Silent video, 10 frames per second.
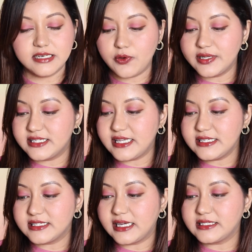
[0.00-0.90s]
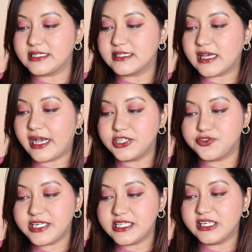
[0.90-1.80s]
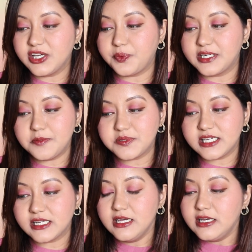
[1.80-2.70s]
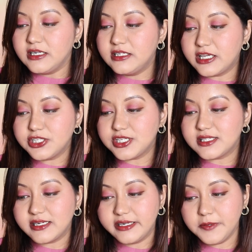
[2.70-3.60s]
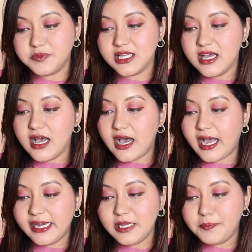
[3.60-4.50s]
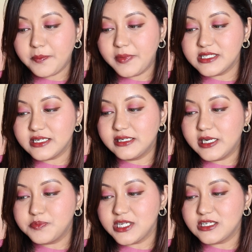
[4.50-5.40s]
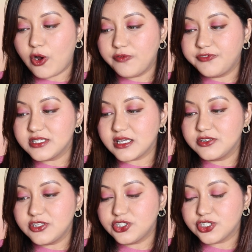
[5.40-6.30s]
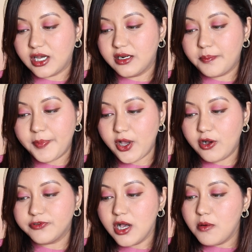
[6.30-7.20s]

Now it says that it is a hydrating liquid lipstick, nourishes the lips Highly pigmented lip tint offers a rich color payoff.